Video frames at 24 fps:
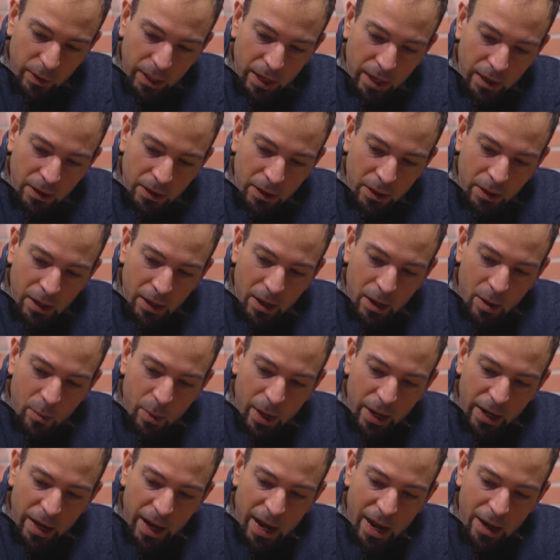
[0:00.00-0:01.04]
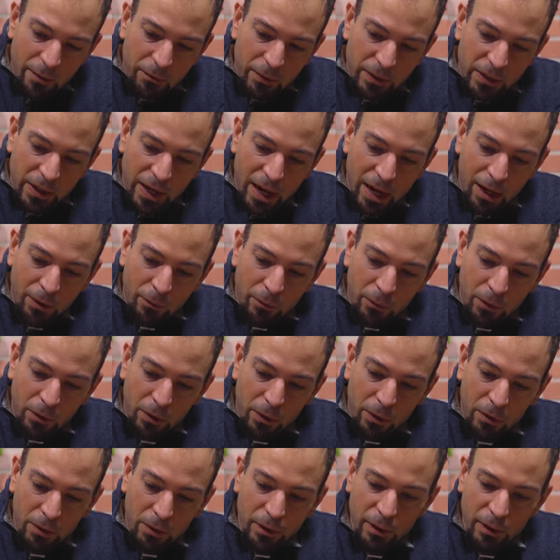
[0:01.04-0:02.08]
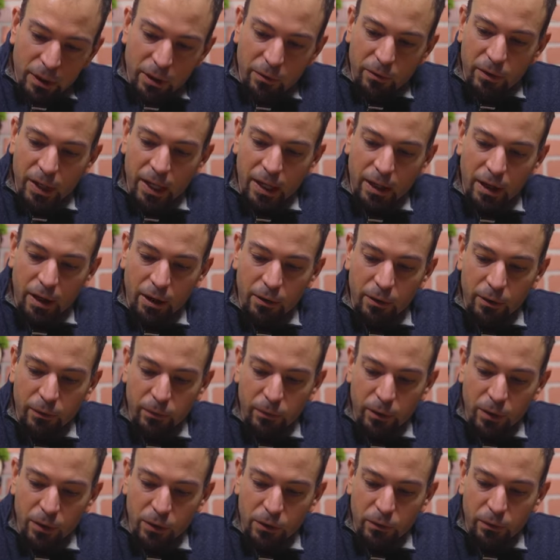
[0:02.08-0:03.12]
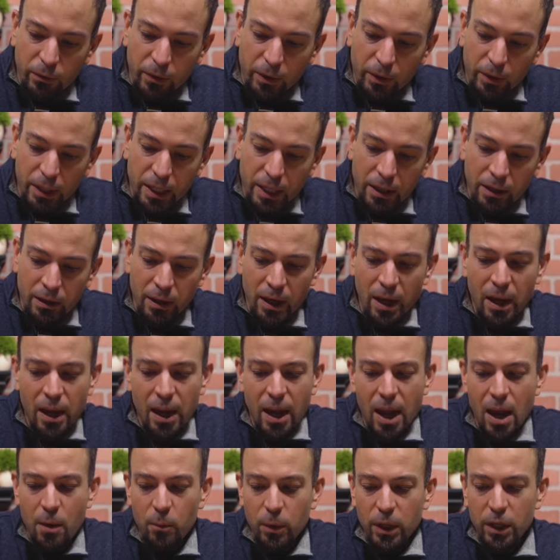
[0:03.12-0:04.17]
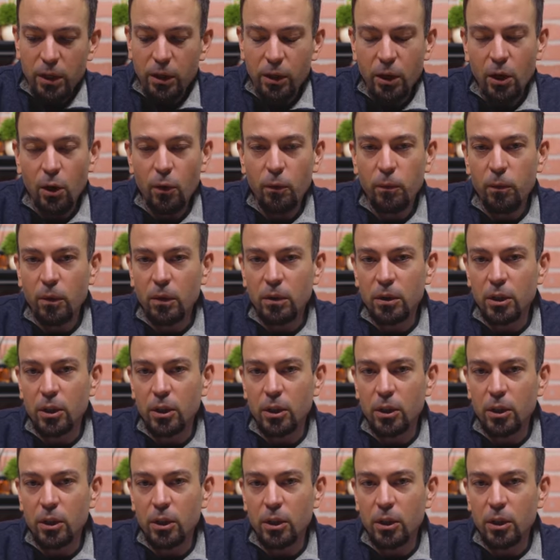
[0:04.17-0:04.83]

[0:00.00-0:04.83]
we got about a half a tank full of ink on the first fill here, and we could go for a